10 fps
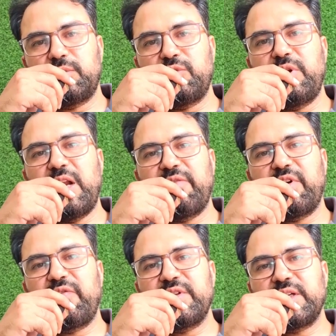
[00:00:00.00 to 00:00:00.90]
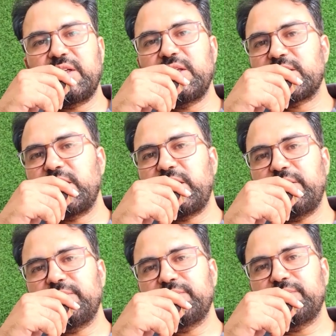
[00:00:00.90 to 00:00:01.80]
You never visit this
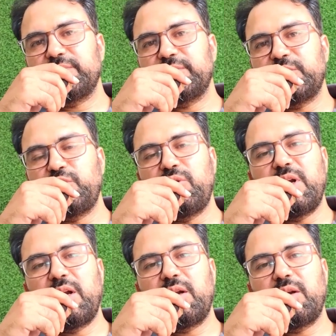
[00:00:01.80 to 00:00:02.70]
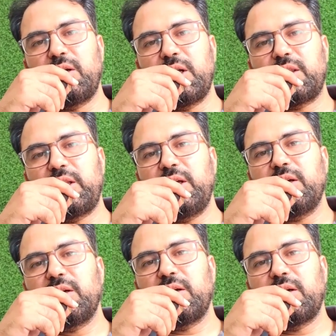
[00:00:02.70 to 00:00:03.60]
city. You
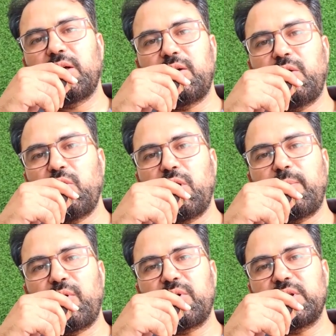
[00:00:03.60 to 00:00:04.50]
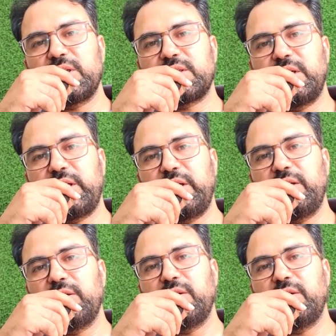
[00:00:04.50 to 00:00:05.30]
nothing know about this city.